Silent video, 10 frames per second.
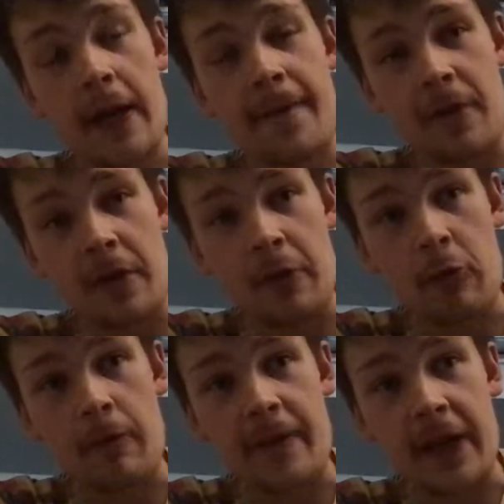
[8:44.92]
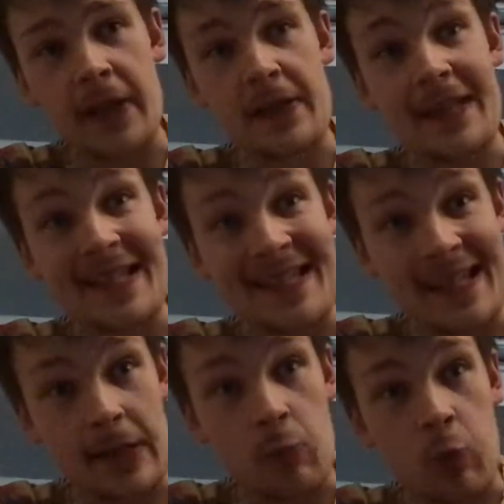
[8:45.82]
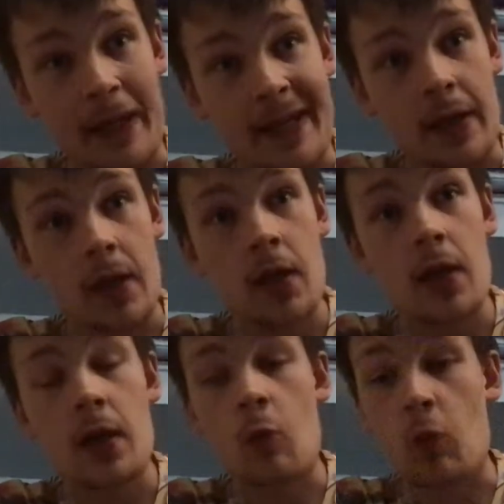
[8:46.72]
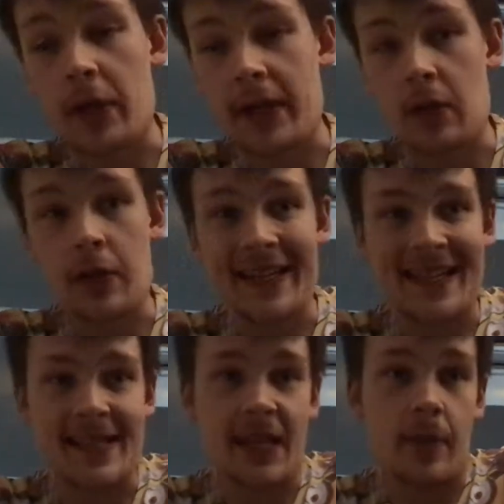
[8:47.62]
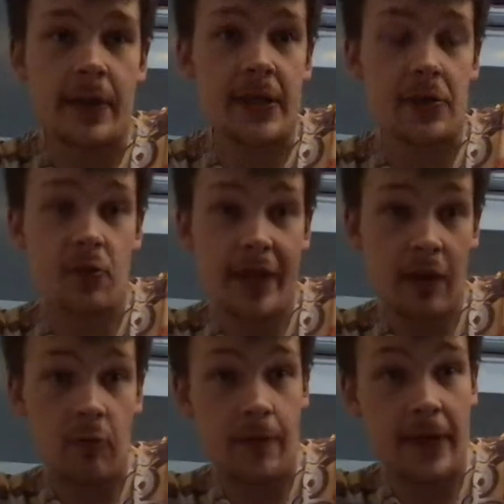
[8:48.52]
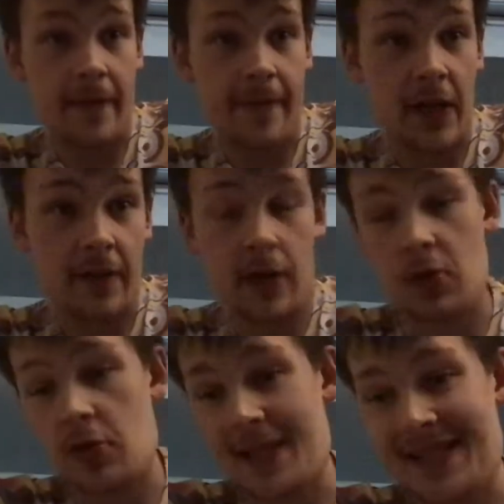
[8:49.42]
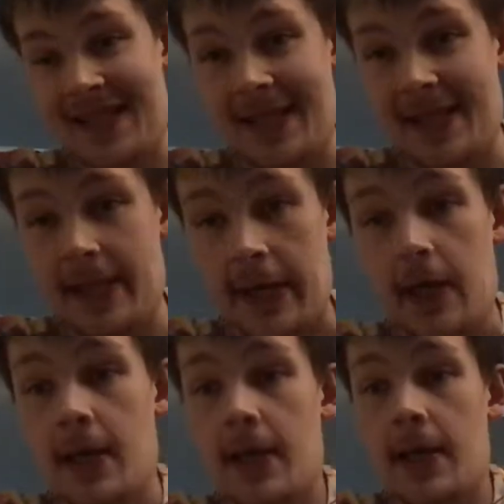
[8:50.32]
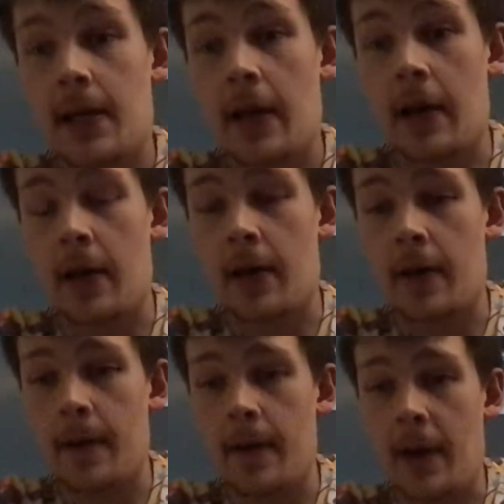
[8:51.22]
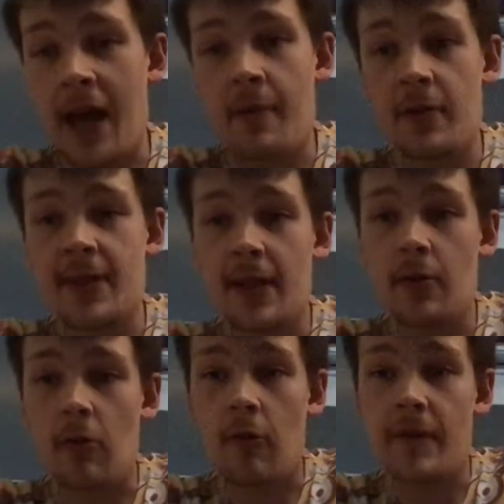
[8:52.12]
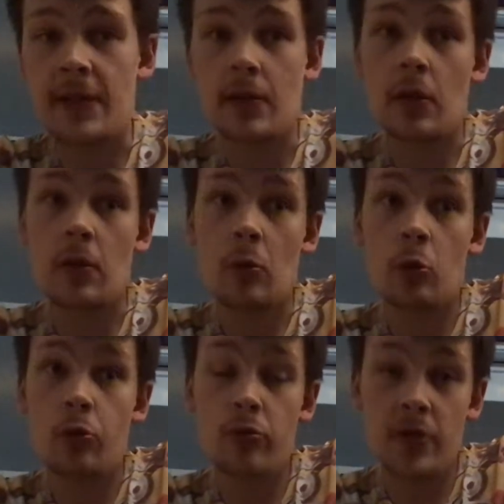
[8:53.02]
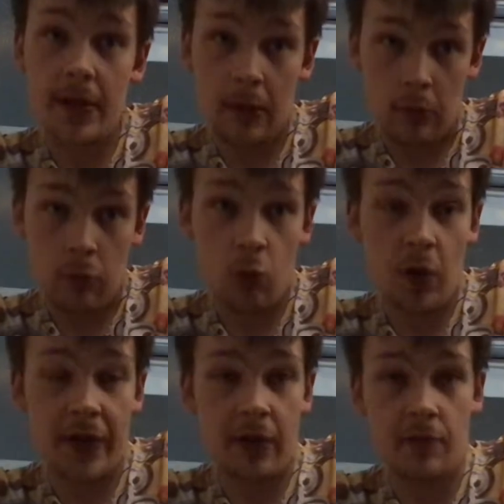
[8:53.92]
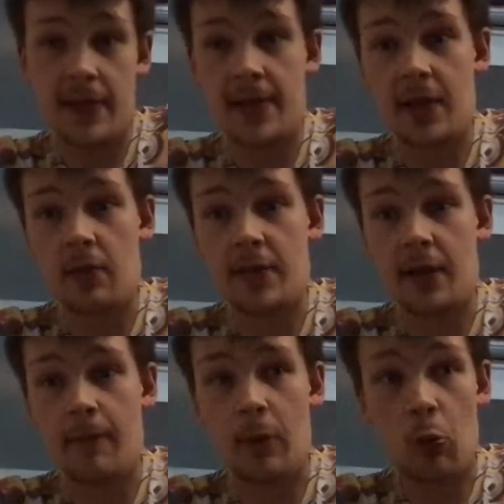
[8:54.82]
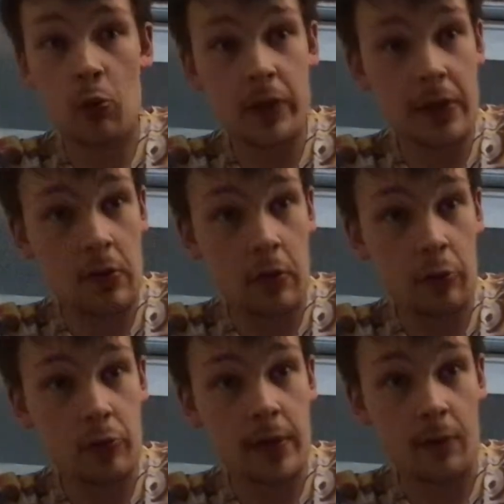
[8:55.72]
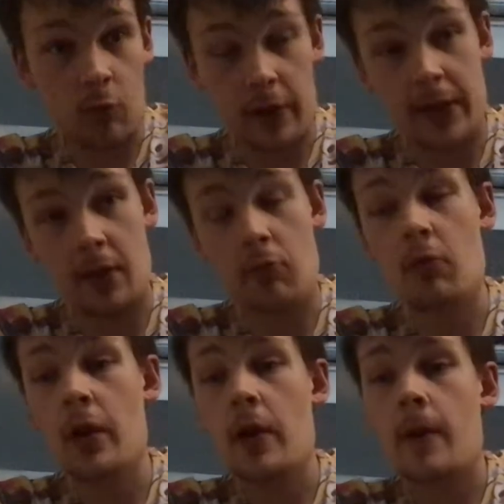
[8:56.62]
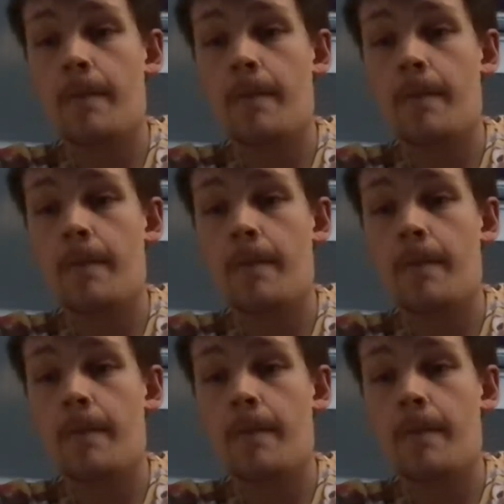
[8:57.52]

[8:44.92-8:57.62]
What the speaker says: in front of their home fans, they did win 1-0 against Aberdeen. So that will be very, very interesting to see. Hamilton obviously losing 1-0 to Celtic, but only losing 1-0.